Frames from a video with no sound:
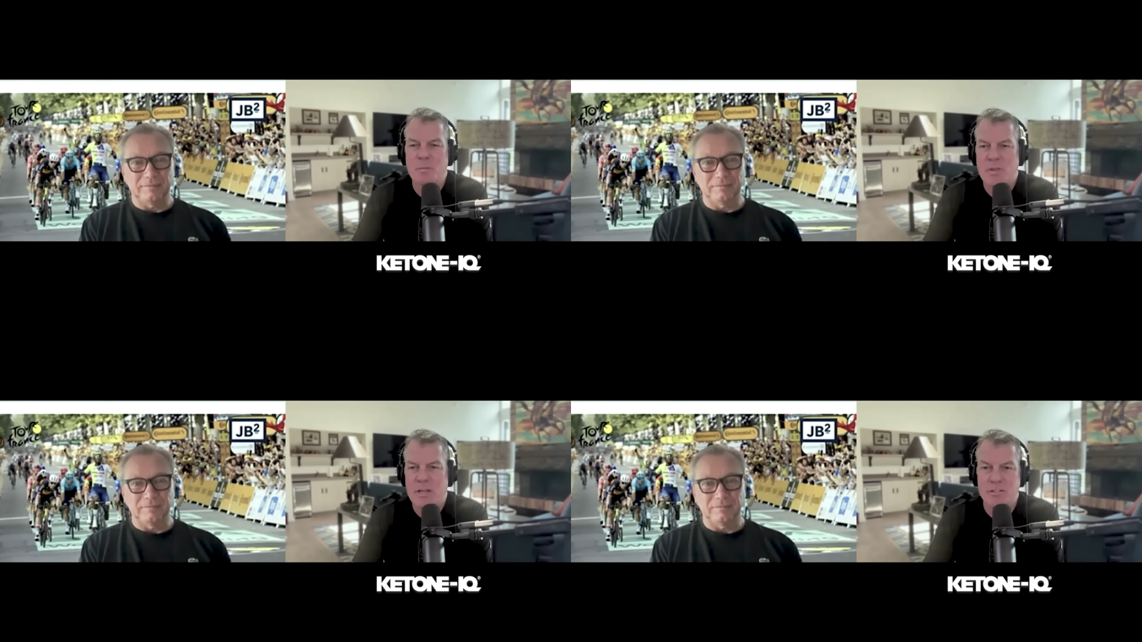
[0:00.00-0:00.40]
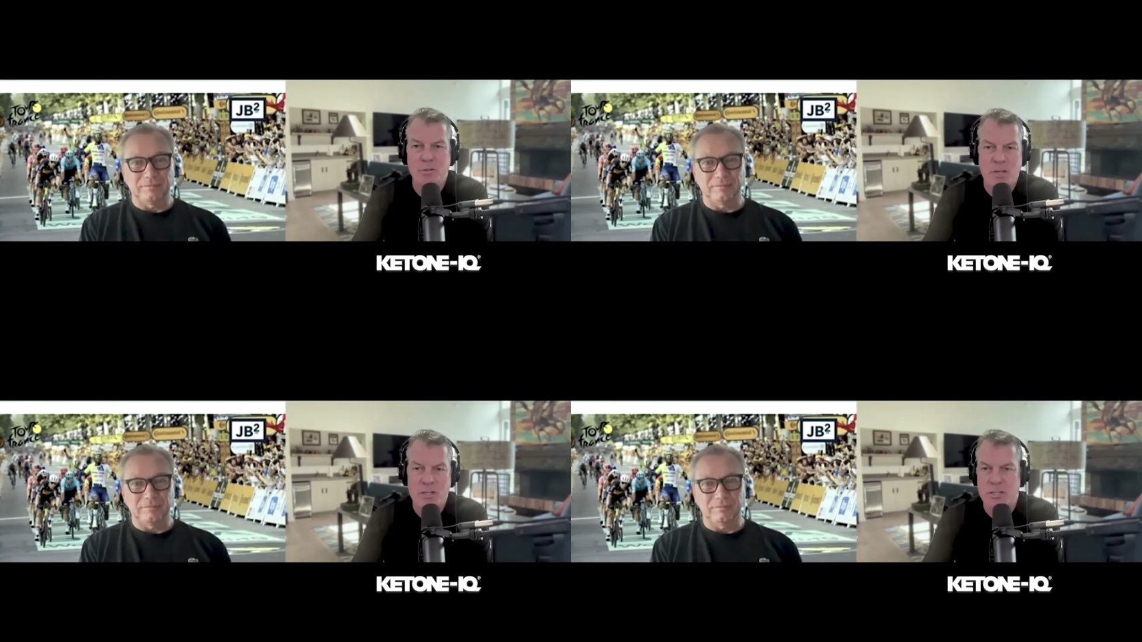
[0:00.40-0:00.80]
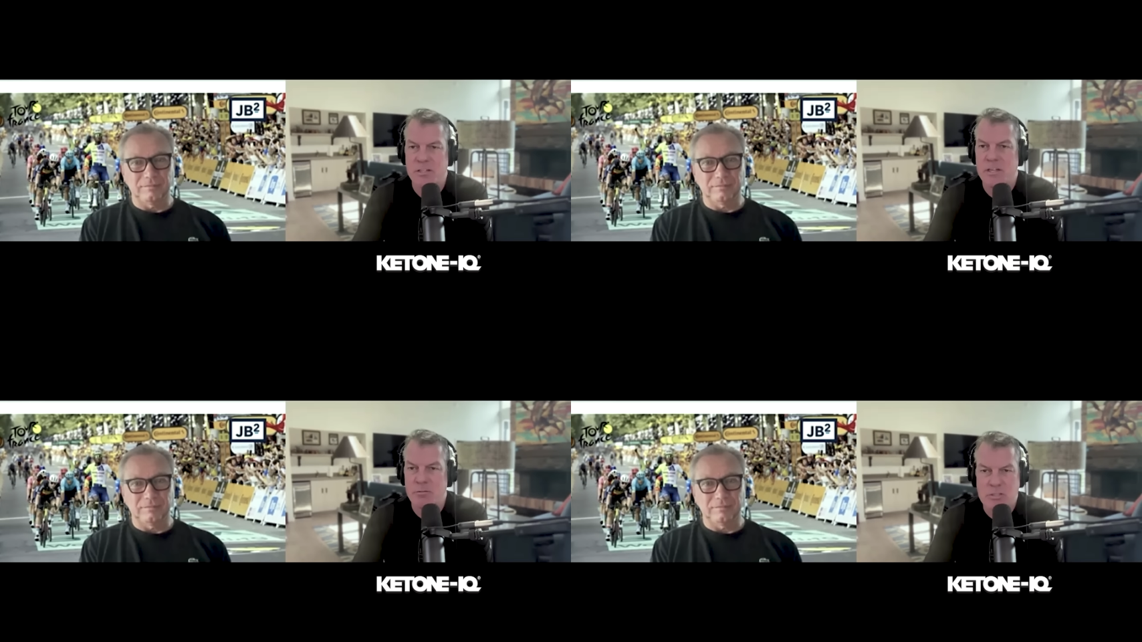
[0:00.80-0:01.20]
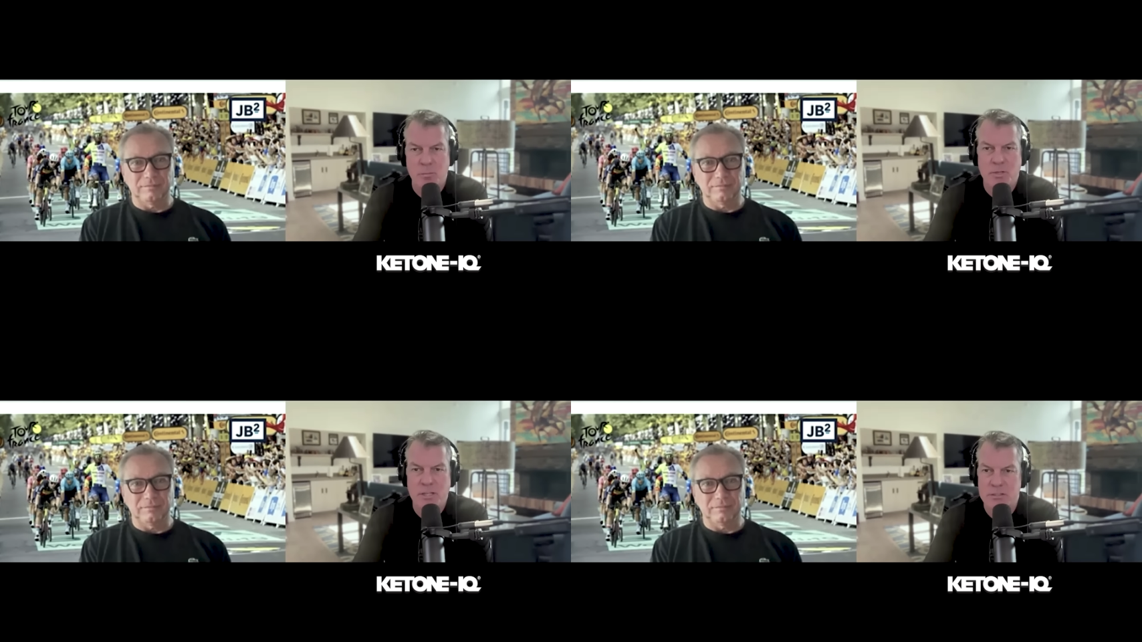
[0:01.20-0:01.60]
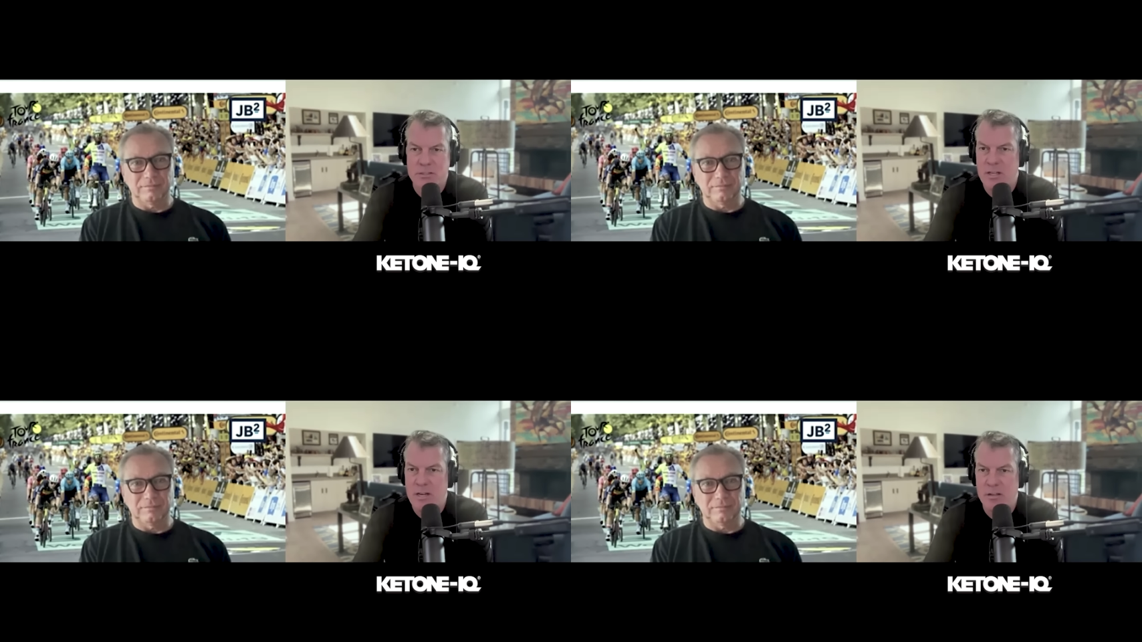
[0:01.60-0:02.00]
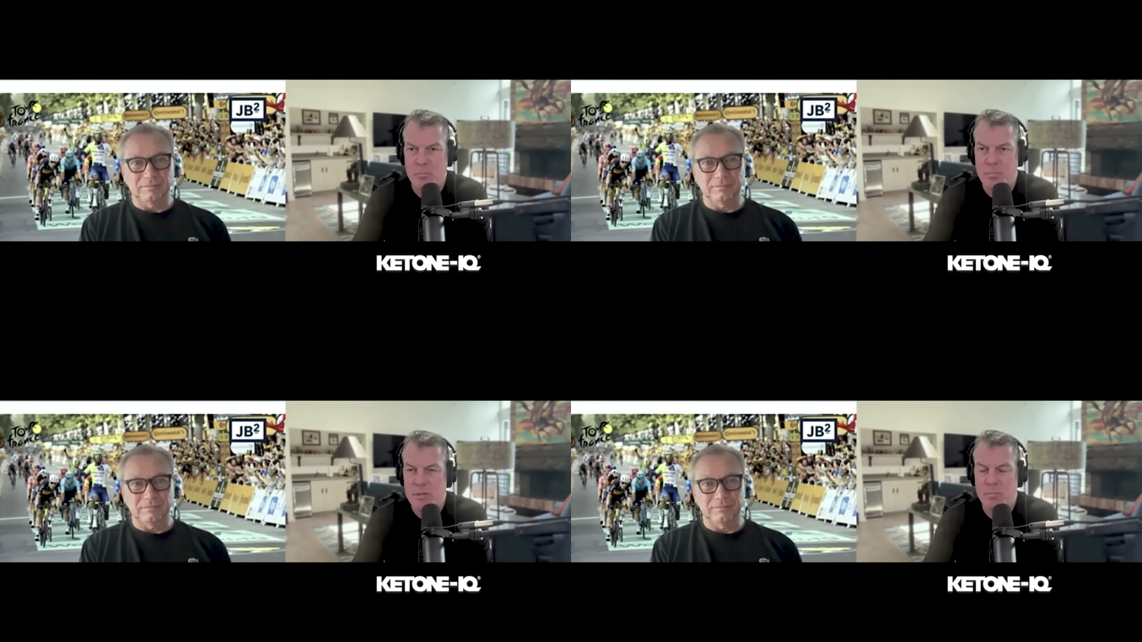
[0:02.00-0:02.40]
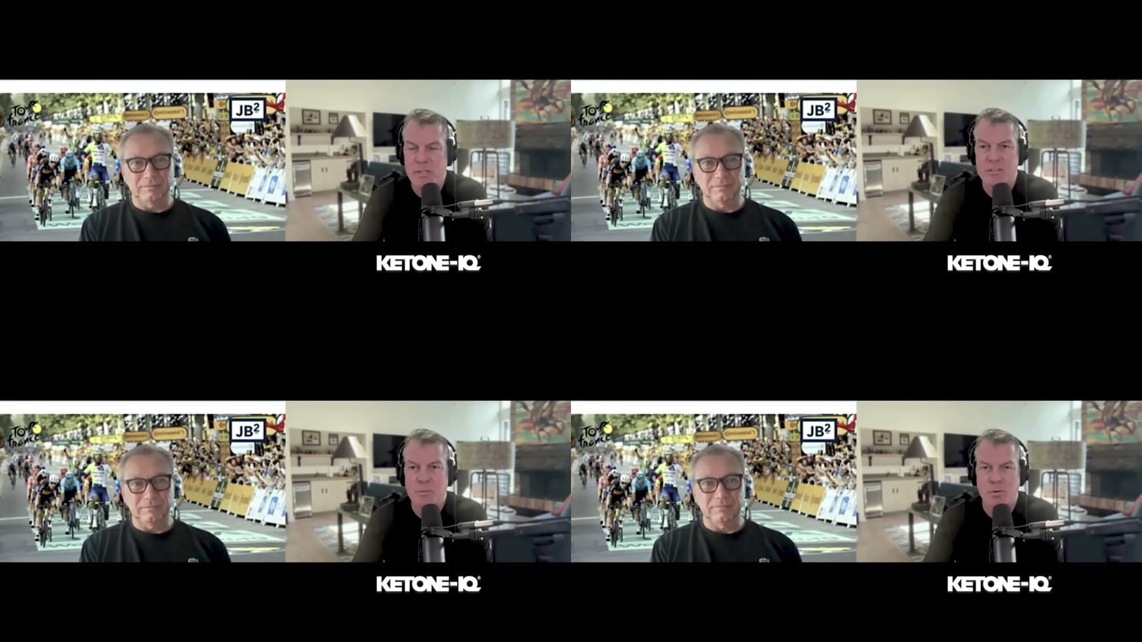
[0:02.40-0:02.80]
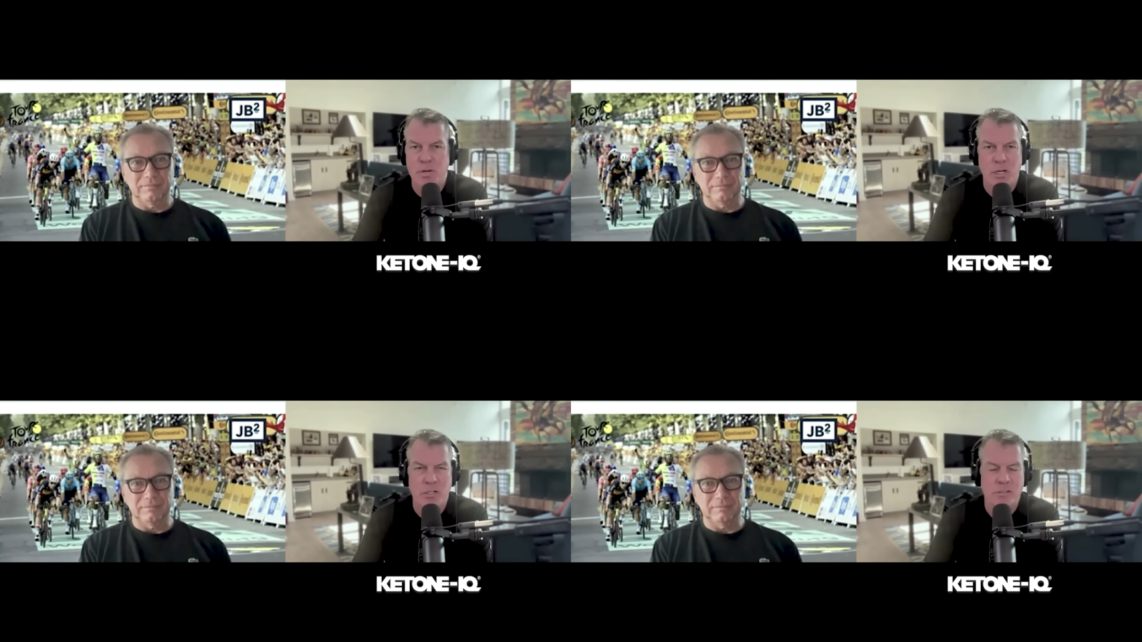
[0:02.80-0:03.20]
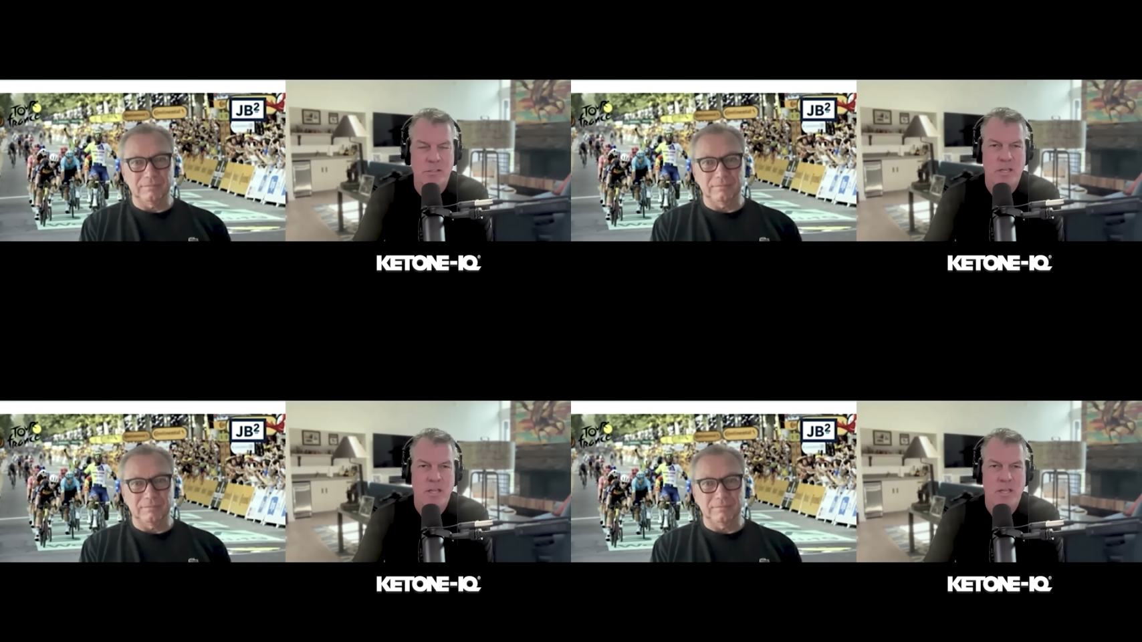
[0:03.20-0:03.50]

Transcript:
Speaker 1: as you mentioned, he was up against a lot of the big, big sprinters,